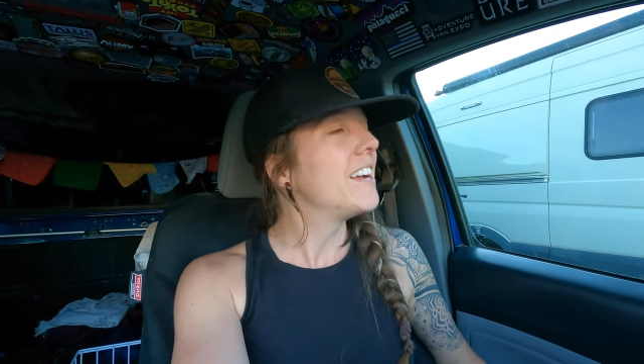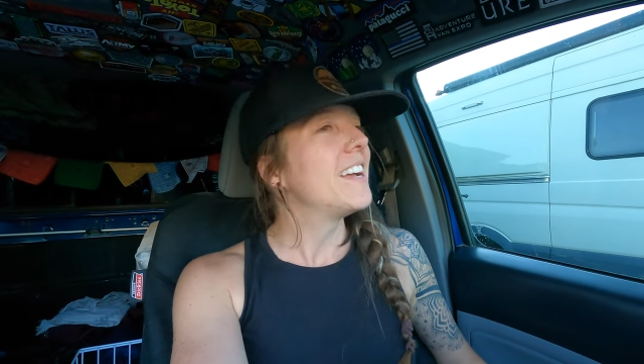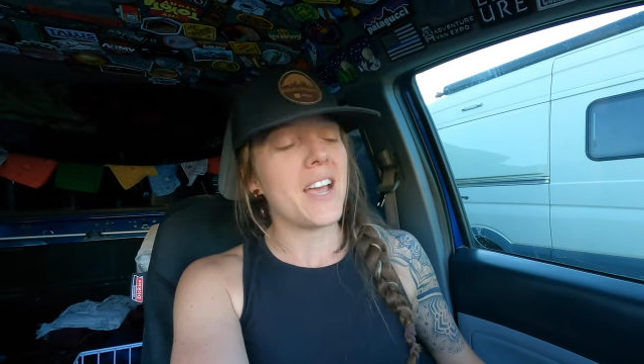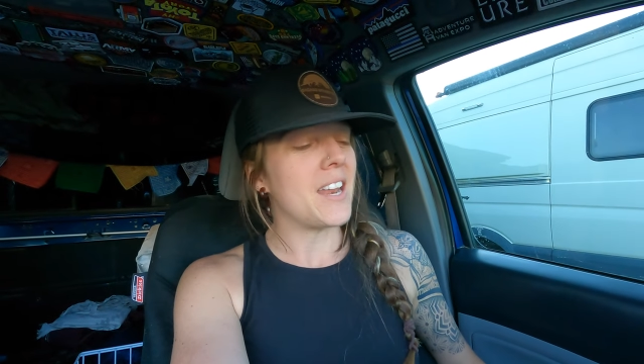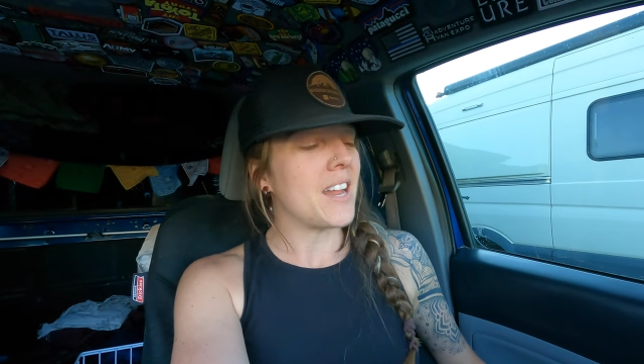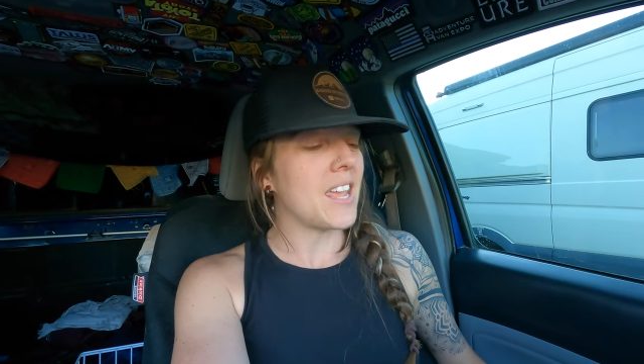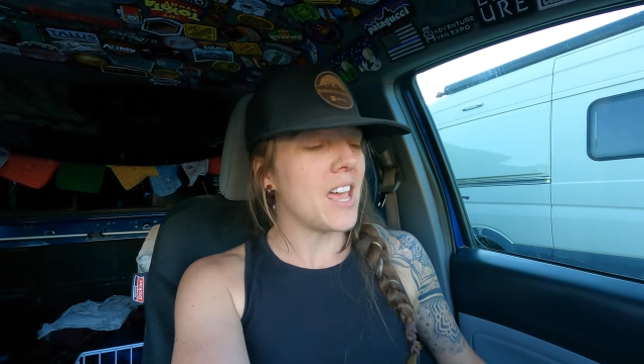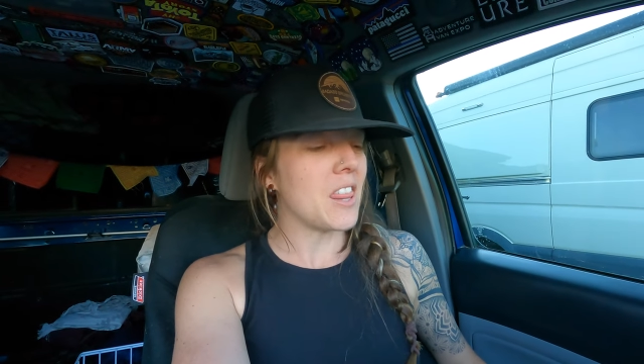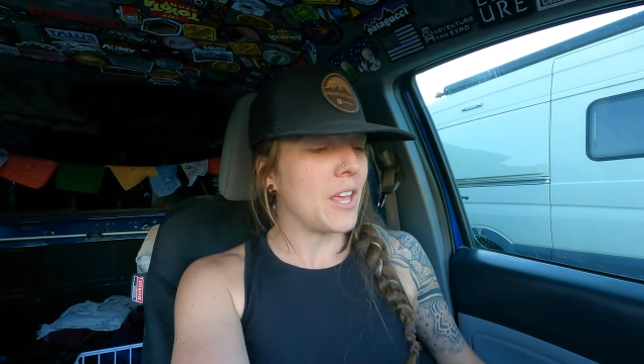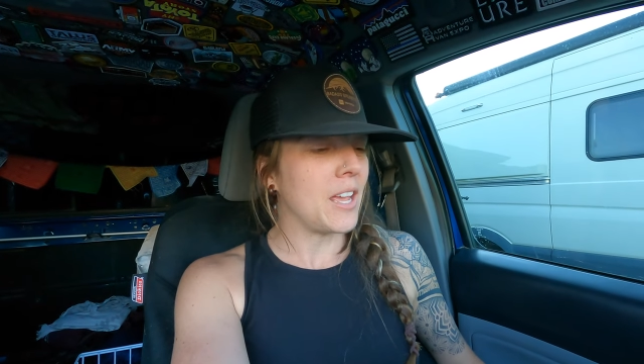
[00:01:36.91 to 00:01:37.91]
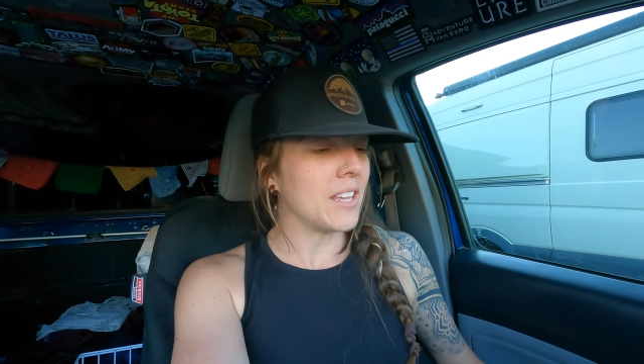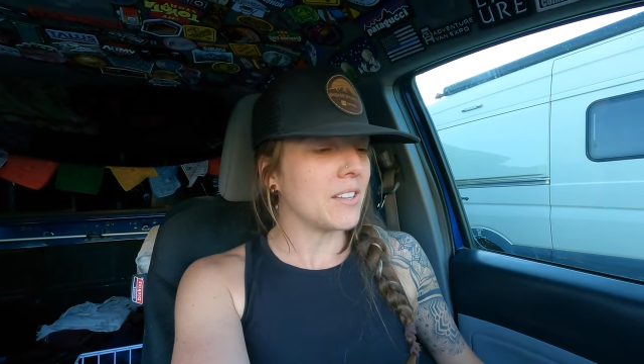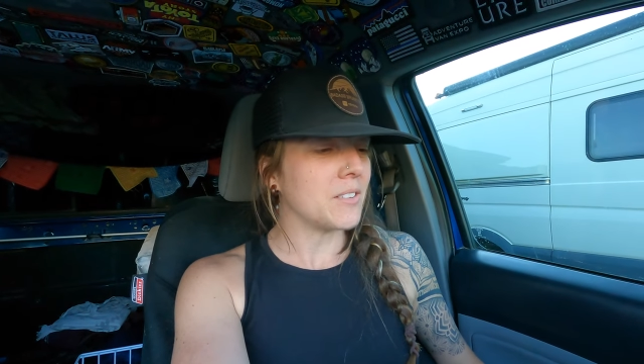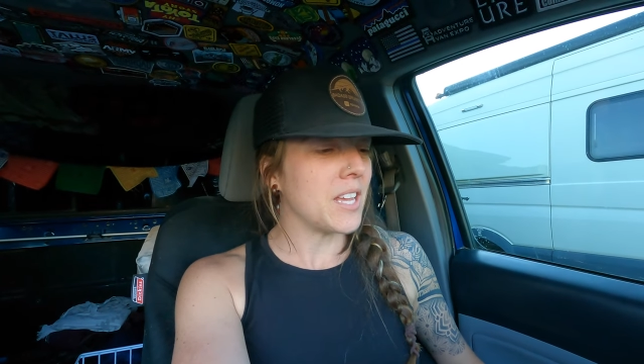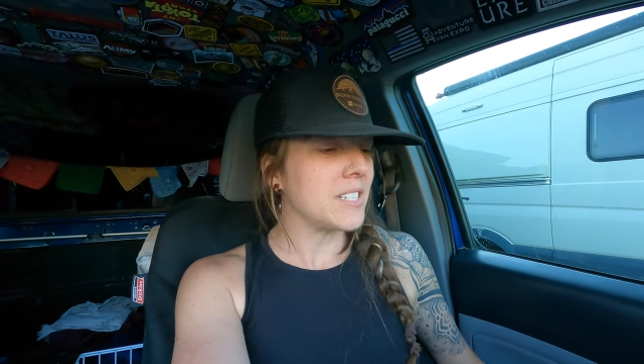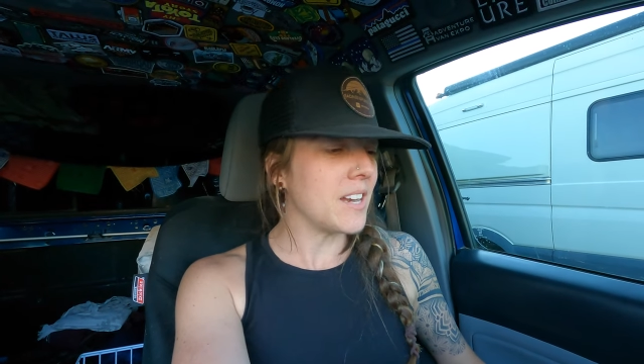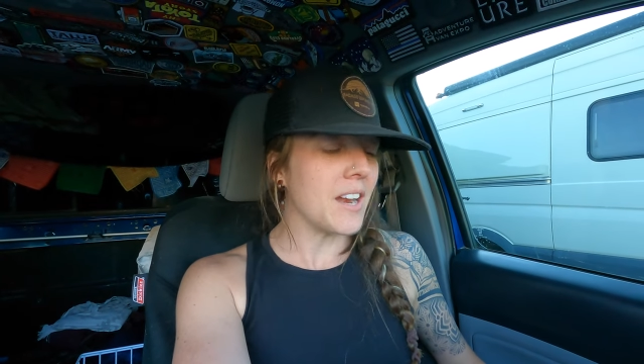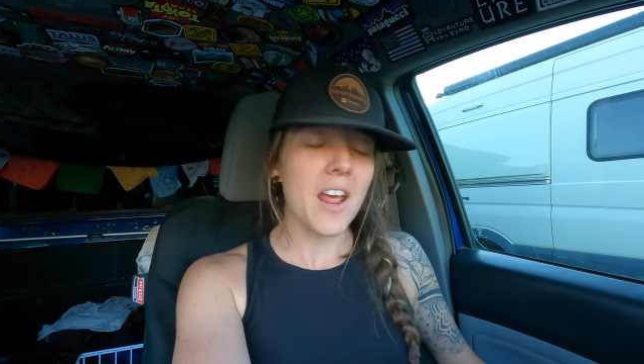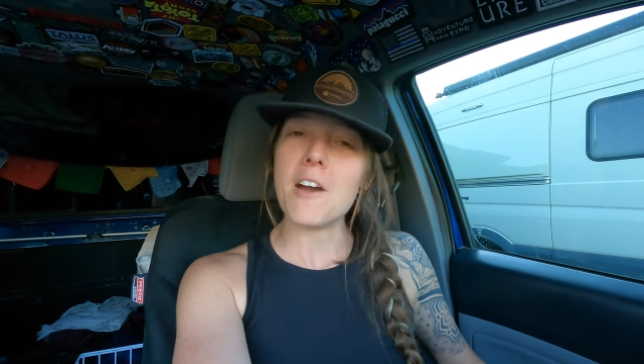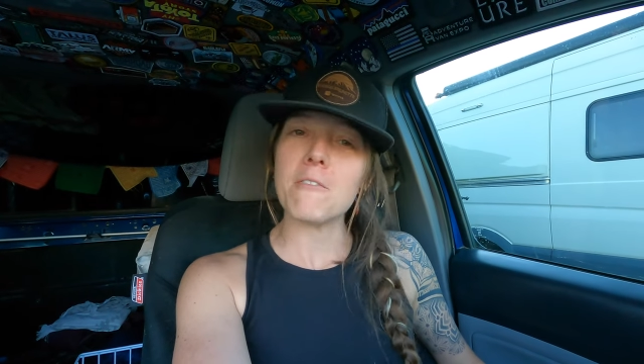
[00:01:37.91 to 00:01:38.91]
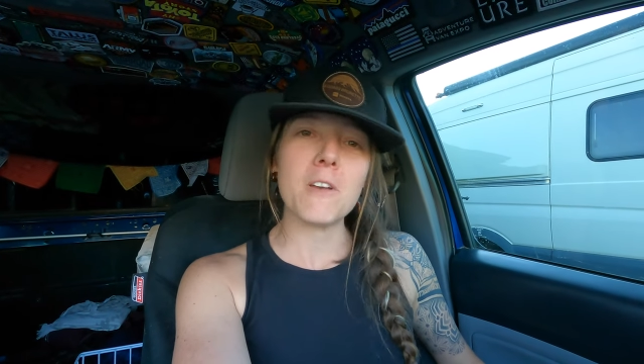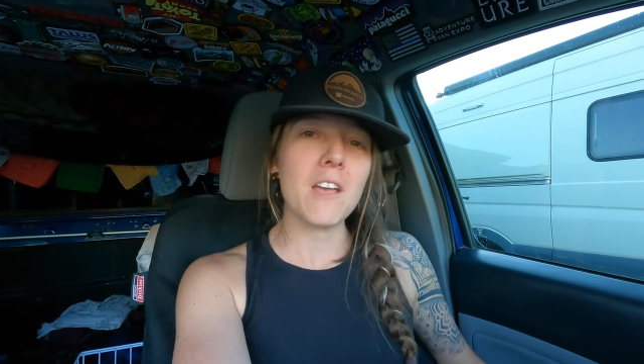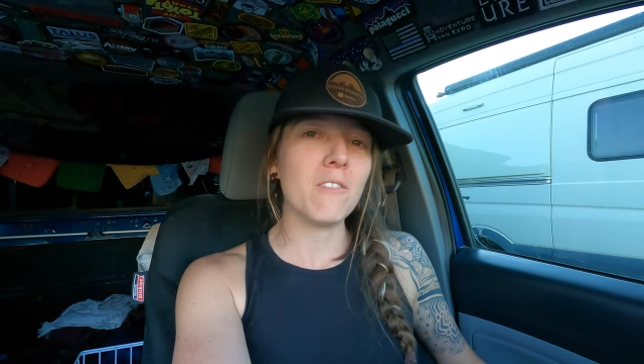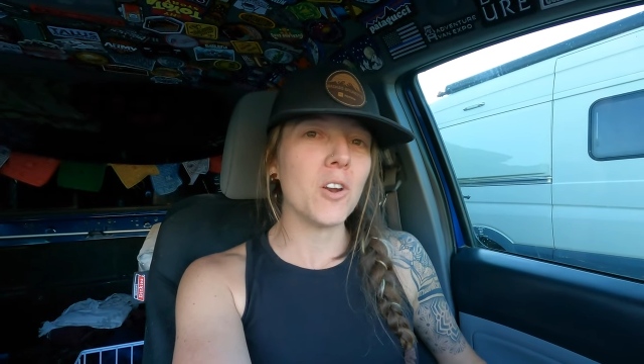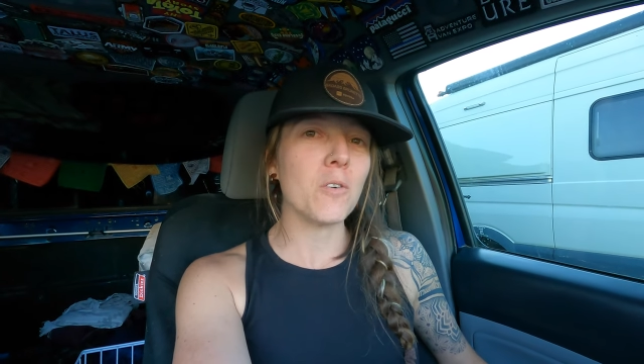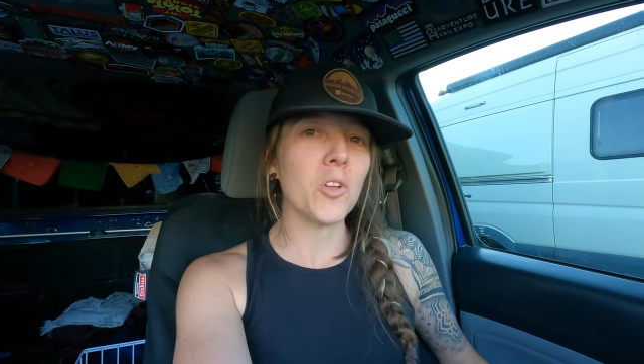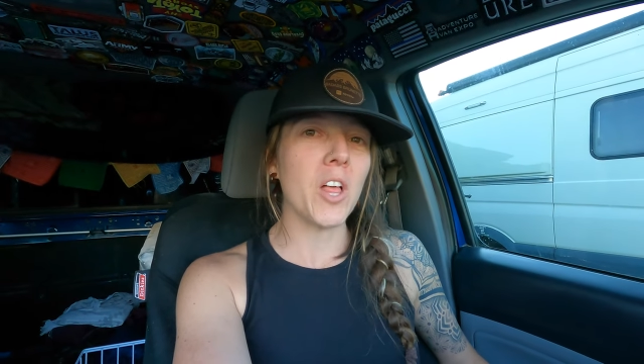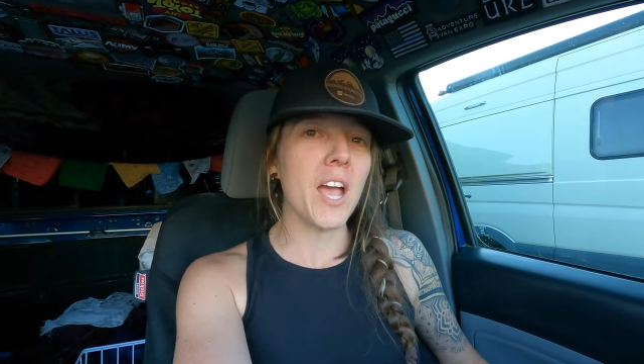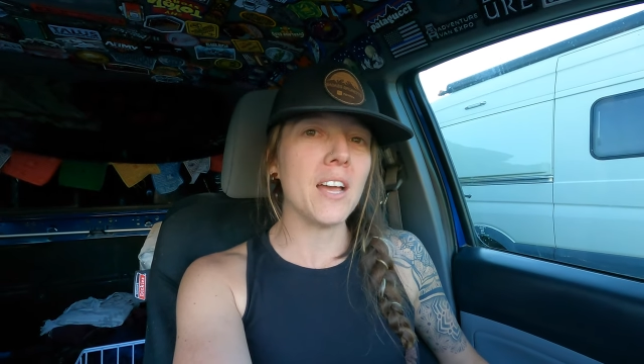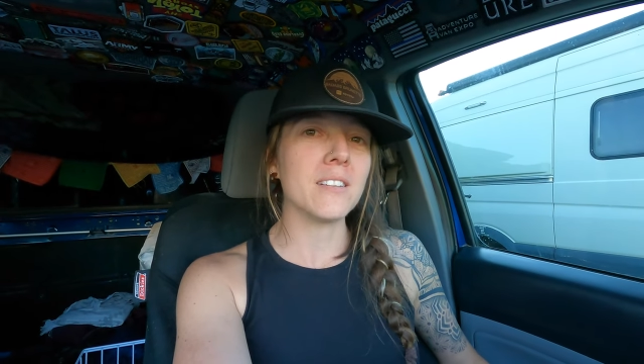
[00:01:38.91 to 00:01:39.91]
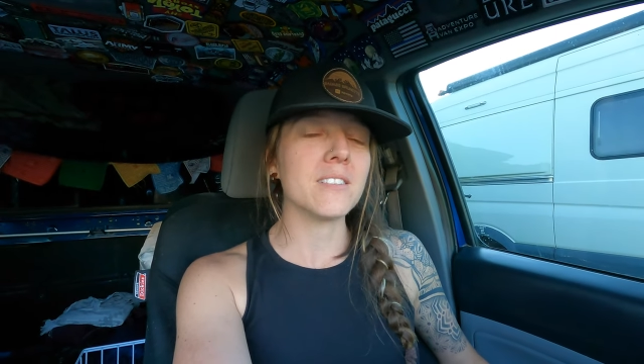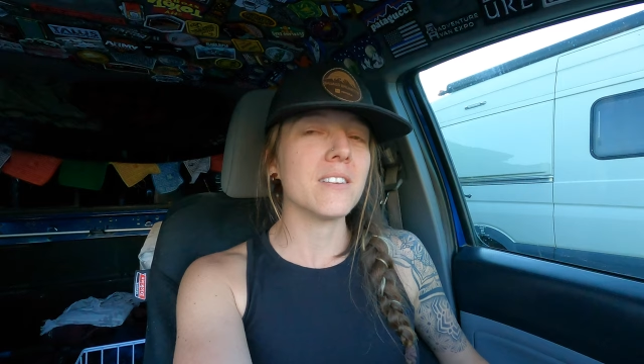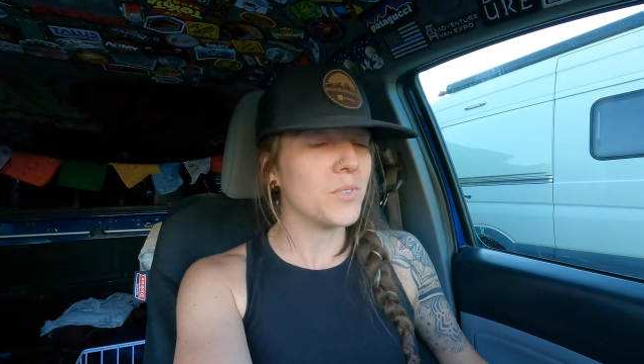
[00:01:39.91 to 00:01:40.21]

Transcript: And I can't thank Leighton enough, Haven Overland.